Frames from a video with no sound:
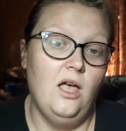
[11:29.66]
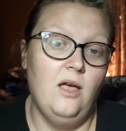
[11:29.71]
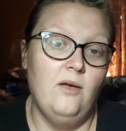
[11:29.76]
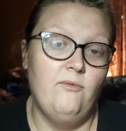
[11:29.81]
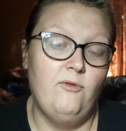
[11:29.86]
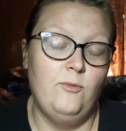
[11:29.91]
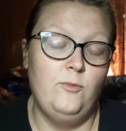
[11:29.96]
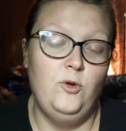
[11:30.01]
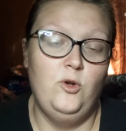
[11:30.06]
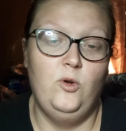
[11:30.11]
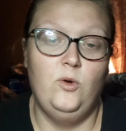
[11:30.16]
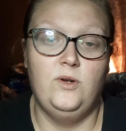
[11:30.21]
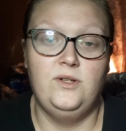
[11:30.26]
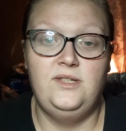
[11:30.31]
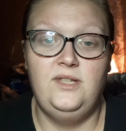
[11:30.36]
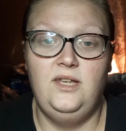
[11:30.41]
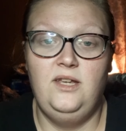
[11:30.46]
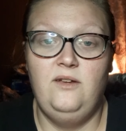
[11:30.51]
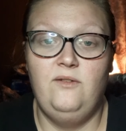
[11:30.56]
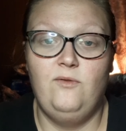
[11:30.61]
from New York
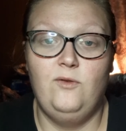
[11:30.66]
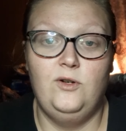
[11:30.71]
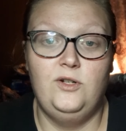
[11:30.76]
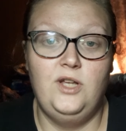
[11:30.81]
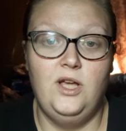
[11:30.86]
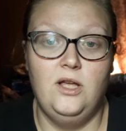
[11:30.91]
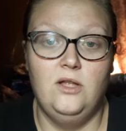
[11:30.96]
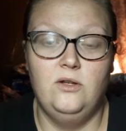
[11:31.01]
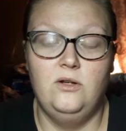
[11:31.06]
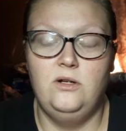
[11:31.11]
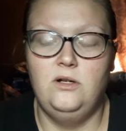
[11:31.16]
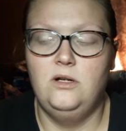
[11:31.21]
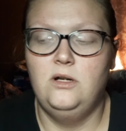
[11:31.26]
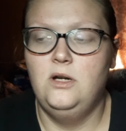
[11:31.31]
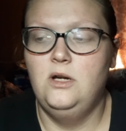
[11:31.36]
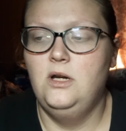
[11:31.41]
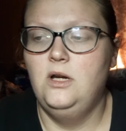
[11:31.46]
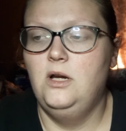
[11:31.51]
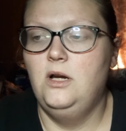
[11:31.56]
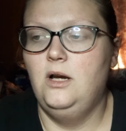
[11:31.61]
City for
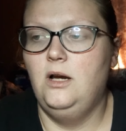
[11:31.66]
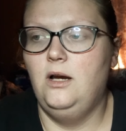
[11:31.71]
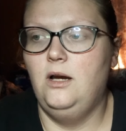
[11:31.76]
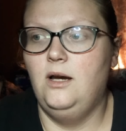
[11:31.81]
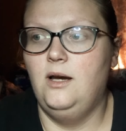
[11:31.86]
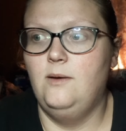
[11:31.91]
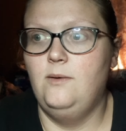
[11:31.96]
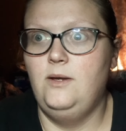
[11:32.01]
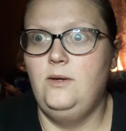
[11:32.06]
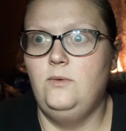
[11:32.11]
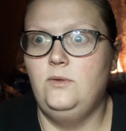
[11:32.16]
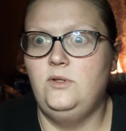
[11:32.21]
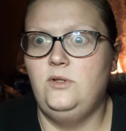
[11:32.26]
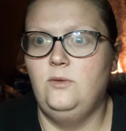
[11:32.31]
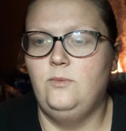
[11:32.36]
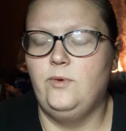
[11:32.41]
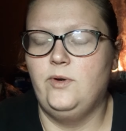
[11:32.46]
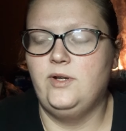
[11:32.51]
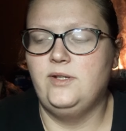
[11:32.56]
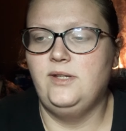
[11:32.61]
$1. He was
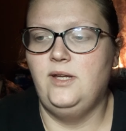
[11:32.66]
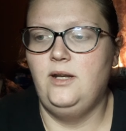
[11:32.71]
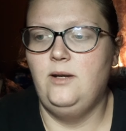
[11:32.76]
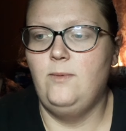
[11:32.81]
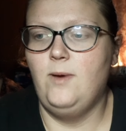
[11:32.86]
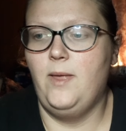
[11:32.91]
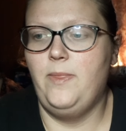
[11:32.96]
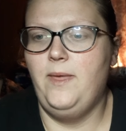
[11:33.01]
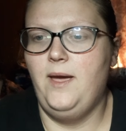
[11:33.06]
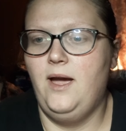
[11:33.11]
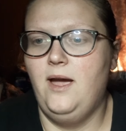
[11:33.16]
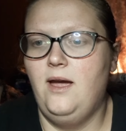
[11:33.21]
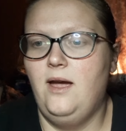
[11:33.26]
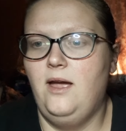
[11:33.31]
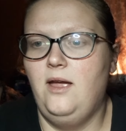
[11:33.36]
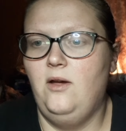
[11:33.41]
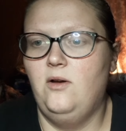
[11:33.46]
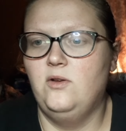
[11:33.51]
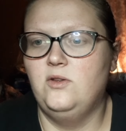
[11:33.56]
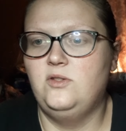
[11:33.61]
super excited about that.
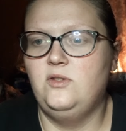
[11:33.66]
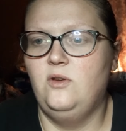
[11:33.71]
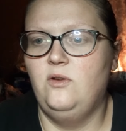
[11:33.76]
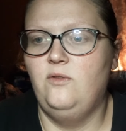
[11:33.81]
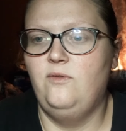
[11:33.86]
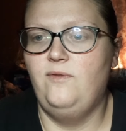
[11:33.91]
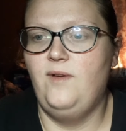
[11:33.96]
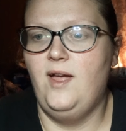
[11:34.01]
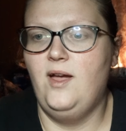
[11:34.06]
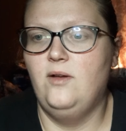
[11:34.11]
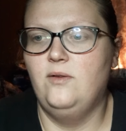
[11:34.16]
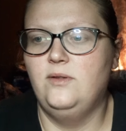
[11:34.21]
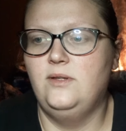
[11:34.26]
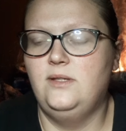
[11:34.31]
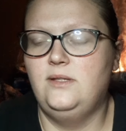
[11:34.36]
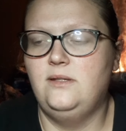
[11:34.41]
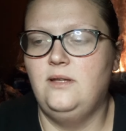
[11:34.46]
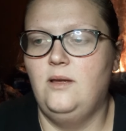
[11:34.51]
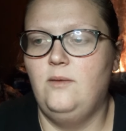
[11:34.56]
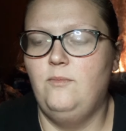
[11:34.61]
I also found
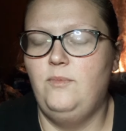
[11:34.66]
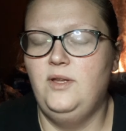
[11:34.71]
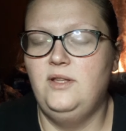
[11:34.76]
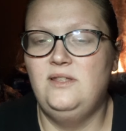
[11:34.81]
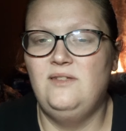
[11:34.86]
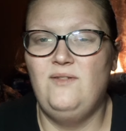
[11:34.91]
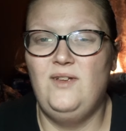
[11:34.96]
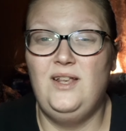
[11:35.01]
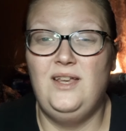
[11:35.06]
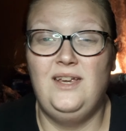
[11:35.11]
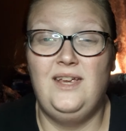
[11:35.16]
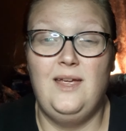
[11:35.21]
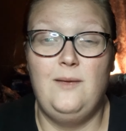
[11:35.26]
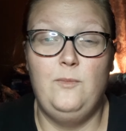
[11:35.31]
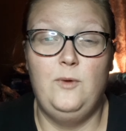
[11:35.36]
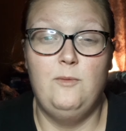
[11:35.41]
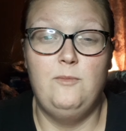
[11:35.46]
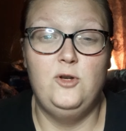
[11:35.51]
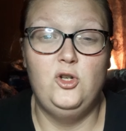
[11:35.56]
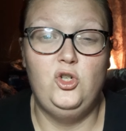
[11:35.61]
some Pennsylvania Game
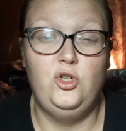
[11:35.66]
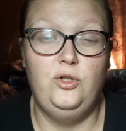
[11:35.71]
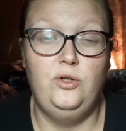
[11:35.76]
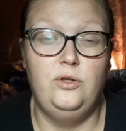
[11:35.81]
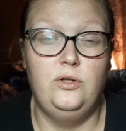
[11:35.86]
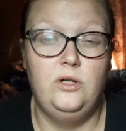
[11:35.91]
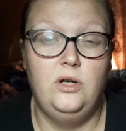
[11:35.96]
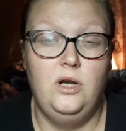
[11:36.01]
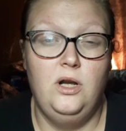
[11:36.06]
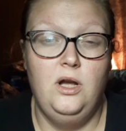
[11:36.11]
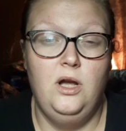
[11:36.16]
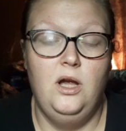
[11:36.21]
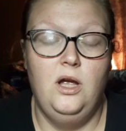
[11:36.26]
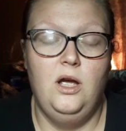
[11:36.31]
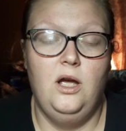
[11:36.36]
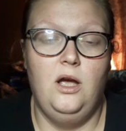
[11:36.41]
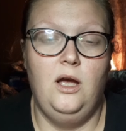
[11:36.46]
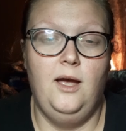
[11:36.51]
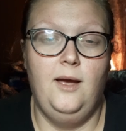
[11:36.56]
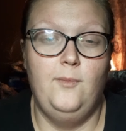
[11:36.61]
Commissioner,
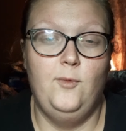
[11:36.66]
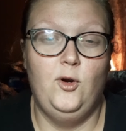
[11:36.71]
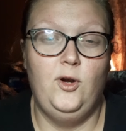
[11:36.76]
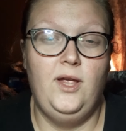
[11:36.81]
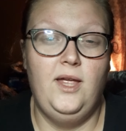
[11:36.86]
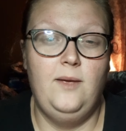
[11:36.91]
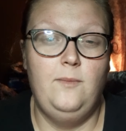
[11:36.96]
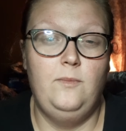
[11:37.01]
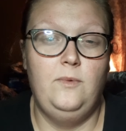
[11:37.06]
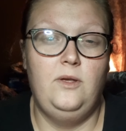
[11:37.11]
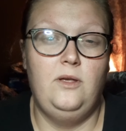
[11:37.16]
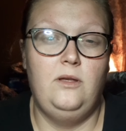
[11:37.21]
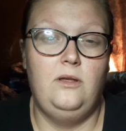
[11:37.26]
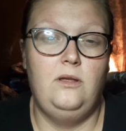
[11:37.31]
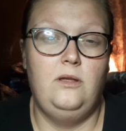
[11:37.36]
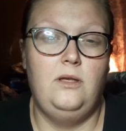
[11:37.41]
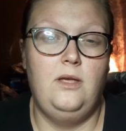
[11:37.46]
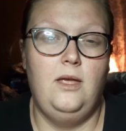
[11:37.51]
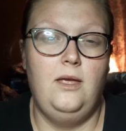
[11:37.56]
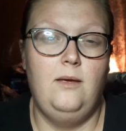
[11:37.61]
or Game
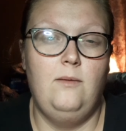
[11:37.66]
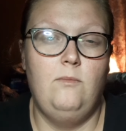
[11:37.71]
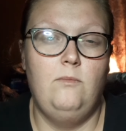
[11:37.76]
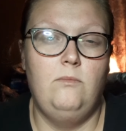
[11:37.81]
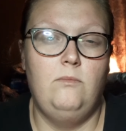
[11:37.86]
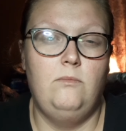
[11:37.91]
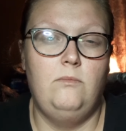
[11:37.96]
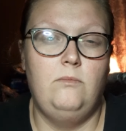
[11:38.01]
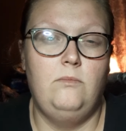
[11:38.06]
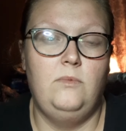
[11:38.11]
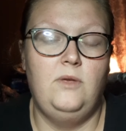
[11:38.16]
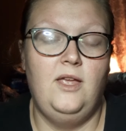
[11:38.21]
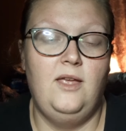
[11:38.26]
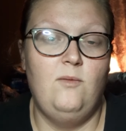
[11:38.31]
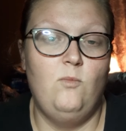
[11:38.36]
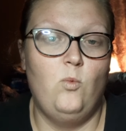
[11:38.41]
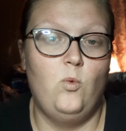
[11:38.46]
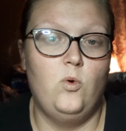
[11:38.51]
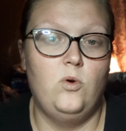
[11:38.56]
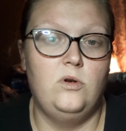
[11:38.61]

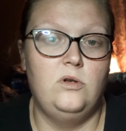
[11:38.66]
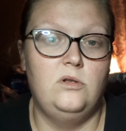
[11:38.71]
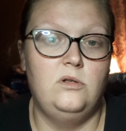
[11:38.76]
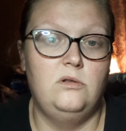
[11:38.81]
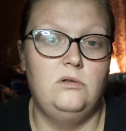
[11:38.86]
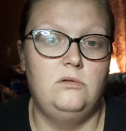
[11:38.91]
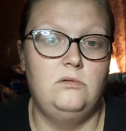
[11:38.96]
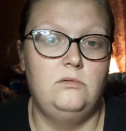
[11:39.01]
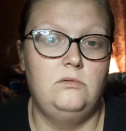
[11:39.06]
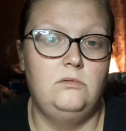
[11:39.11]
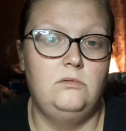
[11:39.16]
Warden,